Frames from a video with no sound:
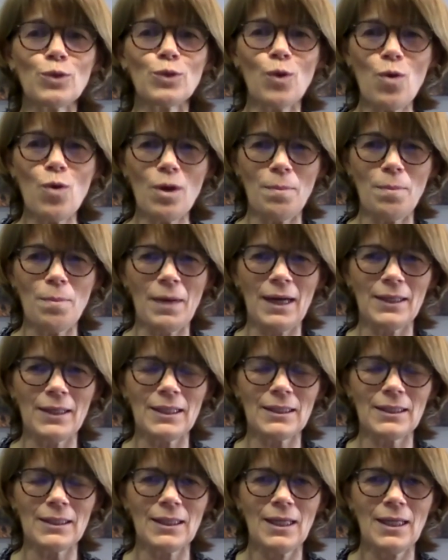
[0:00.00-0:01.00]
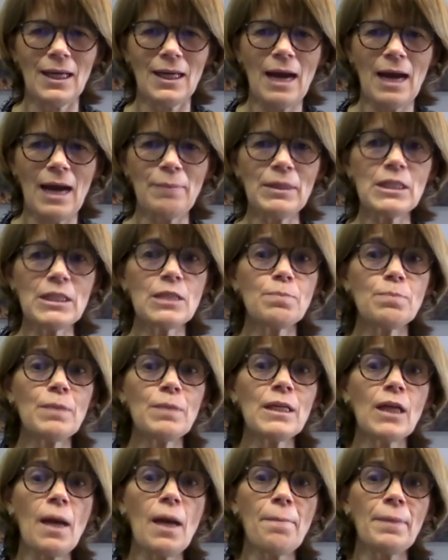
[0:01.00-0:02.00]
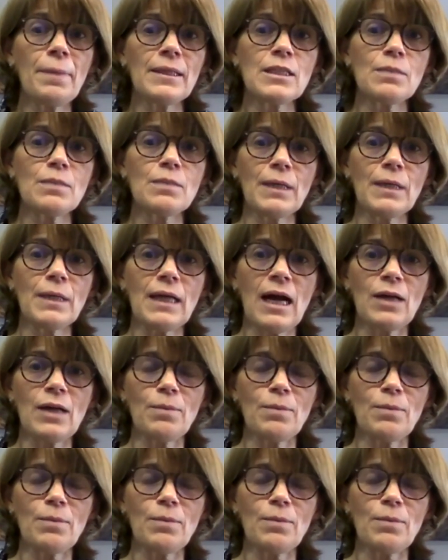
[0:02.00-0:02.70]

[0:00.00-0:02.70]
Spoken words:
talk about it. I mean, speak up and speak out